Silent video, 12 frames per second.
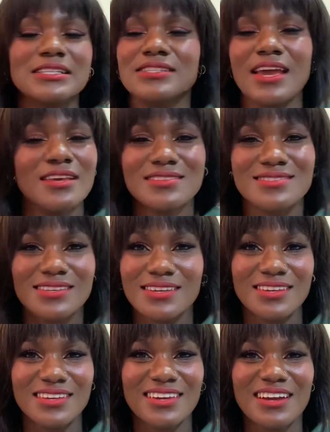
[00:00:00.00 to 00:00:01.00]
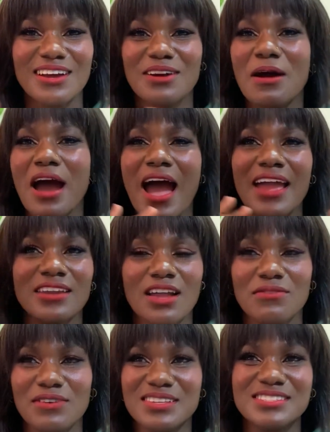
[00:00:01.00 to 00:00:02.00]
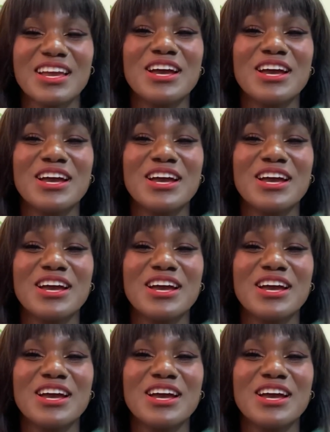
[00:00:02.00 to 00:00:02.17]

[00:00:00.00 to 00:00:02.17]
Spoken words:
Tasty. I love it.